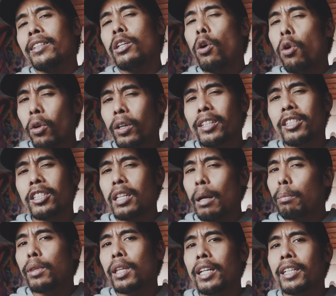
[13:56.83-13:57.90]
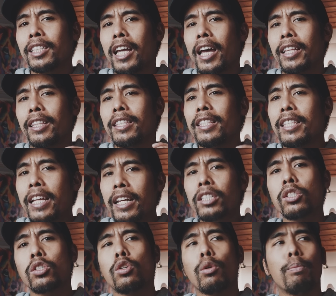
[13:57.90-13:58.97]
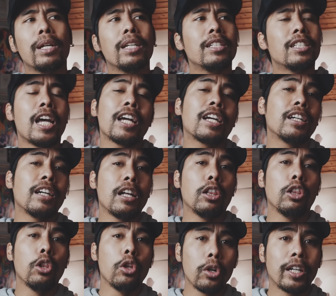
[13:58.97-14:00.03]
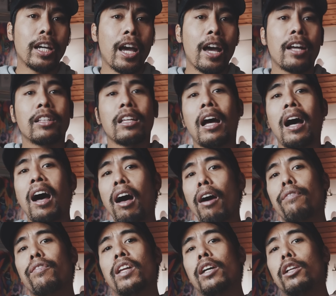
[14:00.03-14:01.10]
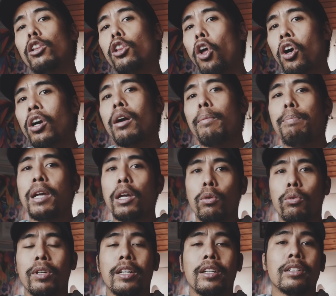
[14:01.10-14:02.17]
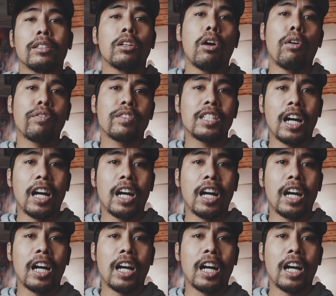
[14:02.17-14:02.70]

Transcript: The hook is something that needs to be taken a look at after a longer period of